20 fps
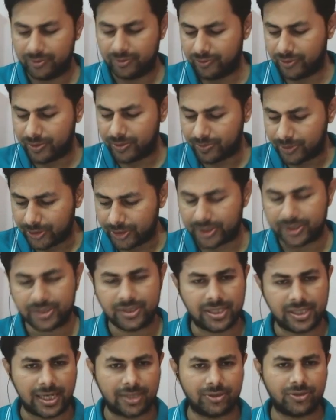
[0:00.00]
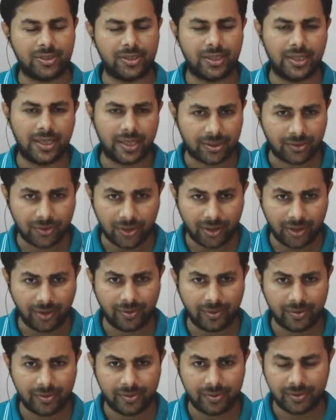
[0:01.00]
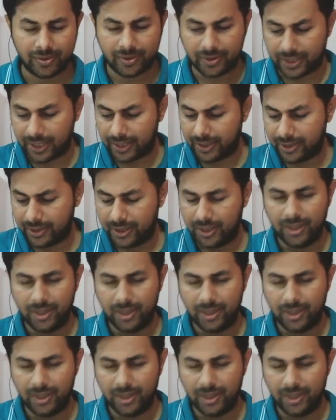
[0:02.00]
will put charge on electron, right?